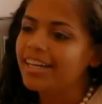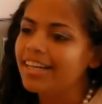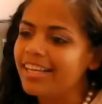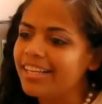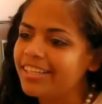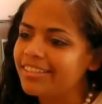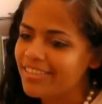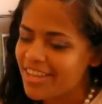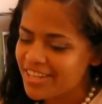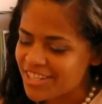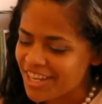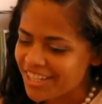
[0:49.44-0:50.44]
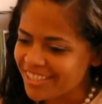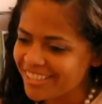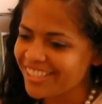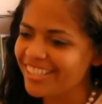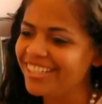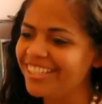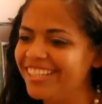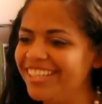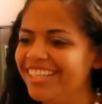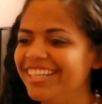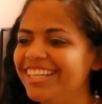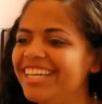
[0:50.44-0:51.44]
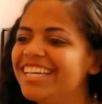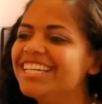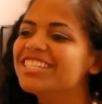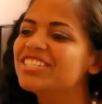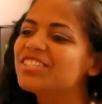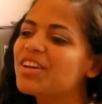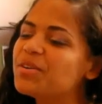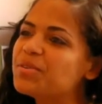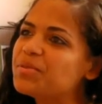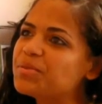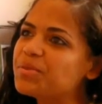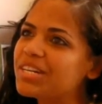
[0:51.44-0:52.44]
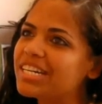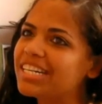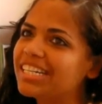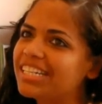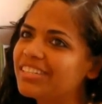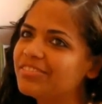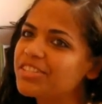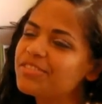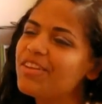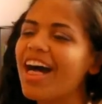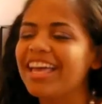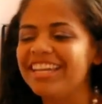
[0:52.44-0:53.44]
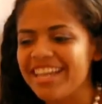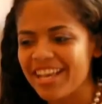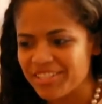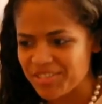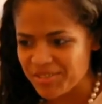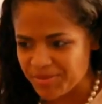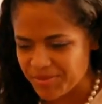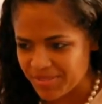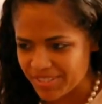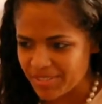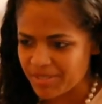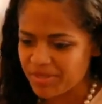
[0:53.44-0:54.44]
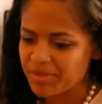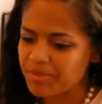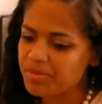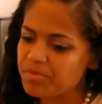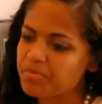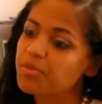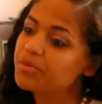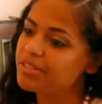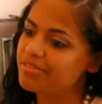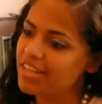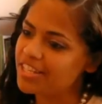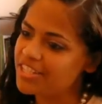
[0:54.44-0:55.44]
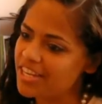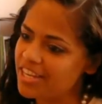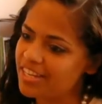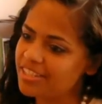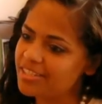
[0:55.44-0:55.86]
Ah, Flushing. So first of all, I did not choose to move to Flushing.